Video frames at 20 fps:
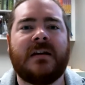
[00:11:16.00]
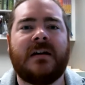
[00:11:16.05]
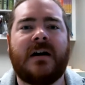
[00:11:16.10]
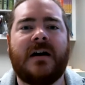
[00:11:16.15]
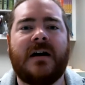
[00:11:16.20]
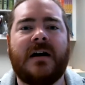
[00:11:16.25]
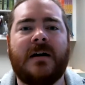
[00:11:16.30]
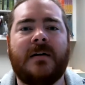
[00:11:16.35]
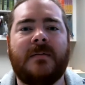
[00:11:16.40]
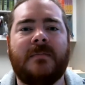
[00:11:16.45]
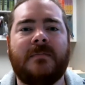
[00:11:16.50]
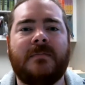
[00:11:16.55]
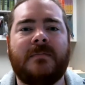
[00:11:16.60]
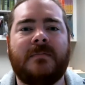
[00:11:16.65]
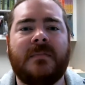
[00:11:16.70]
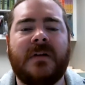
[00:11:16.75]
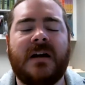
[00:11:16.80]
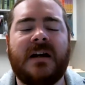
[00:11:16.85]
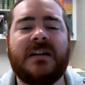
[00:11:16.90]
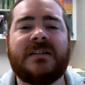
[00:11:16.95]

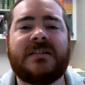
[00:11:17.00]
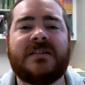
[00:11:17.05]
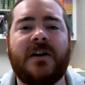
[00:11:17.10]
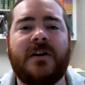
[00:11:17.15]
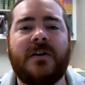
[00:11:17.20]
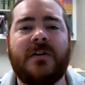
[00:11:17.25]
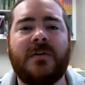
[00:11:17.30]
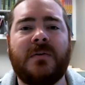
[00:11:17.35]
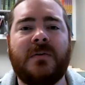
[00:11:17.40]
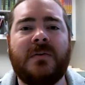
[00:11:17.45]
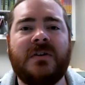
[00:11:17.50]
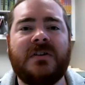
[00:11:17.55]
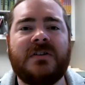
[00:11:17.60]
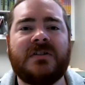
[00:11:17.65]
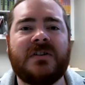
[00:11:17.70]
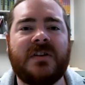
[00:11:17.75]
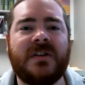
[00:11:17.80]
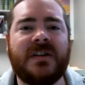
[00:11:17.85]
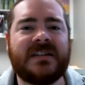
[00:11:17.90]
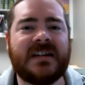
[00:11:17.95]
And so
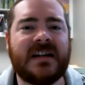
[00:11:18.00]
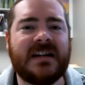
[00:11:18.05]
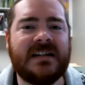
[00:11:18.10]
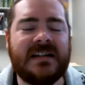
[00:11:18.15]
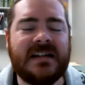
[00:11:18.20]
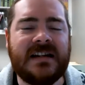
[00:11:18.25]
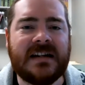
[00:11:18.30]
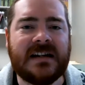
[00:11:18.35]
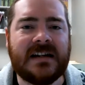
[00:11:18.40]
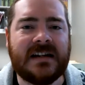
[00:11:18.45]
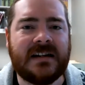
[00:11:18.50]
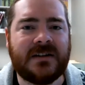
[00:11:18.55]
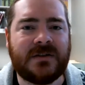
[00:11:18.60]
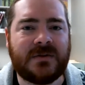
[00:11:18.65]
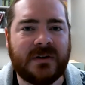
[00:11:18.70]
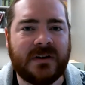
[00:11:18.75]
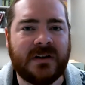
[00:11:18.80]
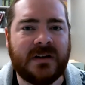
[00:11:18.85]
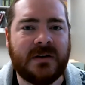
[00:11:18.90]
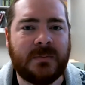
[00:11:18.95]
this idea is
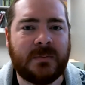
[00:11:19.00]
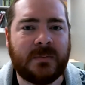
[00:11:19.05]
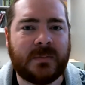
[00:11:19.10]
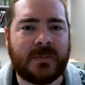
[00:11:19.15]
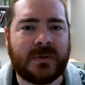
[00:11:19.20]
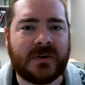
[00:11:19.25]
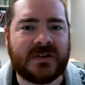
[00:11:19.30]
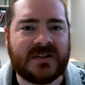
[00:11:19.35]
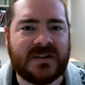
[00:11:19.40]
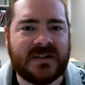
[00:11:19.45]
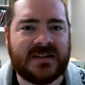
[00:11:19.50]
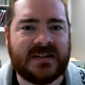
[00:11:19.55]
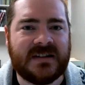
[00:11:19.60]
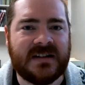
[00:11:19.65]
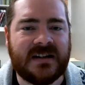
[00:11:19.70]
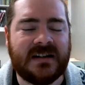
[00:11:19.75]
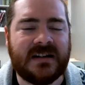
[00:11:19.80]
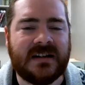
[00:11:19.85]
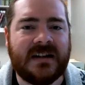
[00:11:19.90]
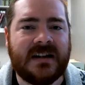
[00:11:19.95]
really
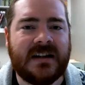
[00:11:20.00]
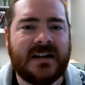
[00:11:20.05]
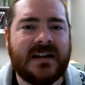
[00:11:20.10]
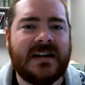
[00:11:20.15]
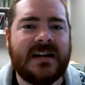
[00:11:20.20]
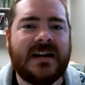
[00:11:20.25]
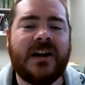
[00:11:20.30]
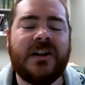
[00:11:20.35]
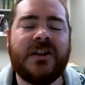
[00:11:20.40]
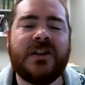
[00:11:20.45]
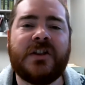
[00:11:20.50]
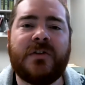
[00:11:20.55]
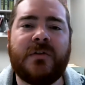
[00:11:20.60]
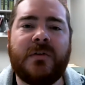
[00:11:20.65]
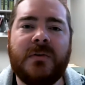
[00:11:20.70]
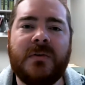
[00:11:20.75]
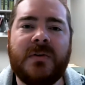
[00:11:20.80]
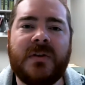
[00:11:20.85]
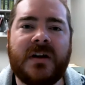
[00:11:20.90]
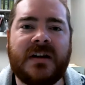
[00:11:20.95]
persistent. And
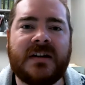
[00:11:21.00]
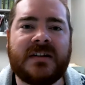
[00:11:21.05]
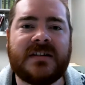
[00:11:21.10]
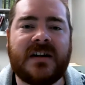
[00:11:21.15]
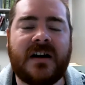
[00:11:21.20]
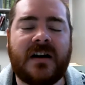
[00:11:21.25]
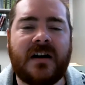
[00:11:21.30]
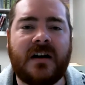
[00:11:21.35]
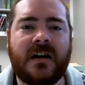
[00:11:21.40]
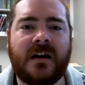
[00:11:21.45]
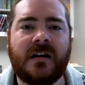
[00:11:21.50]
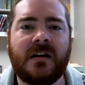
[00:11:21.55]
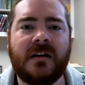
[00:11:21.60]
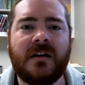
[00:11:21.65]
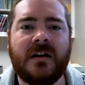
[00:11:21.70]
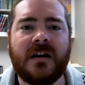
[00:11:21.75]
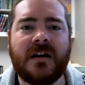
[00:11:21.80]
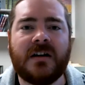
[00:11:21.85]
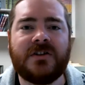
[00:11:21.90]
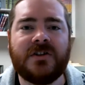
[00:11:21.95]
through this are
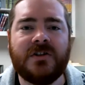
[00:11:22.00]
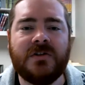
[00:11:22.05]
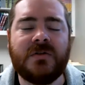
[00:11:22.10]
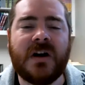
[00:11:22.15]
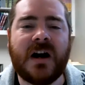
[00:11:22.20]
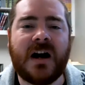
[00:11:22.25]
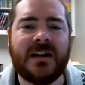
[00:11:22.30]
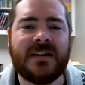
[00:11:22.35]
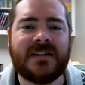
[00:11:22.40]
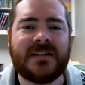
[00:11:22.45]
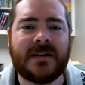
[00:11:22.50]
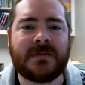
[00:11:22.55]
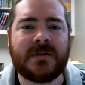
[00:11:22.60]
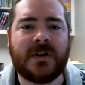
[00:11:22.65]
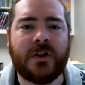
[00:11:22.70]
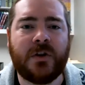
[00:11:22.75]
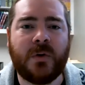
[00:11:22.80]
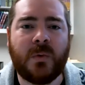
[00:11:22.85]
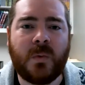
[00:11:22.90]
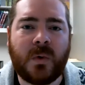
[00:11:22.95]
two concepts
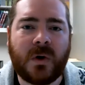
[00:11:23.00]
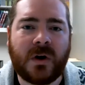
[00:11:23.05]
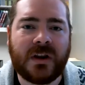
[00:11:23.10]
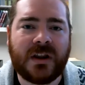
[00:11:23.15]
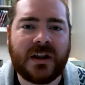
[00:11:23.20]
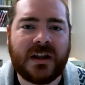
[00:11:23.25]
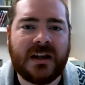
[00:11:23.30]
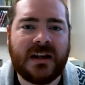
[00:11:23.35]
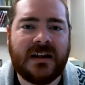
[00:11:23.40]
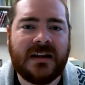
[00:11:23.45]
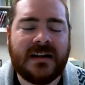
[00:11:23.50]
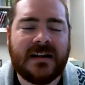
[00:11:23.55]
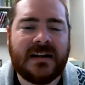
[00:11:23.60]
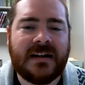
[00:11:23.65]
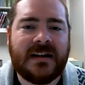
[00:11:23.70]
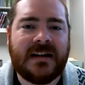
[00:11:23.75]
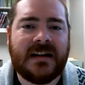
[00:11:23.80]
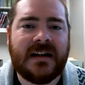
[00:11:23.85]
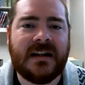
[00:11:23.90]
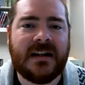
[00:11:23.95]
called the worthy
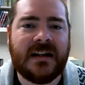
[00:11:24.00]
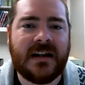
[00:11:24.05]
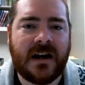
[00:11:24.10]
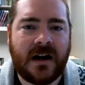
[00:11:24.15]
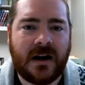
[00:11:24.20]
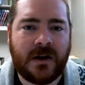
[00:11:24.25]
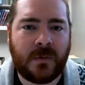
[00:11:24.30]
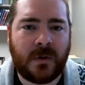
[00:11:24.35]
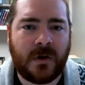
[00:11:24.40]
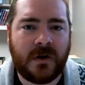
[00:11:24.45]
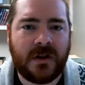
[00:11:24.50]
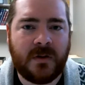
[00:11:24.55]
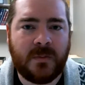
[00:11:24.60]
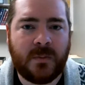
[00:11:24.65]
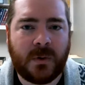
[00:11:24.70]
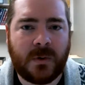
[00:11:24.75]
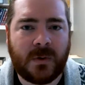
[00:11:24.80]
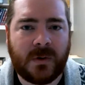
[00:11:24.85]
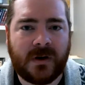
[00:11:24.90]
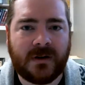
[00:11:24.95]
and the unworthy
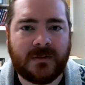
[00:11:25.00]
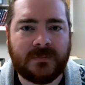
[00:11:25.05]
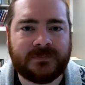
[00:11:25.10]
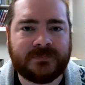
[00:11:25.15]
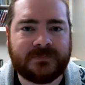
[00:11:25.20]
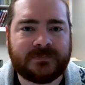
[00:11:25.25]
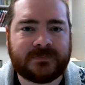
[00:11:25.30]
poor.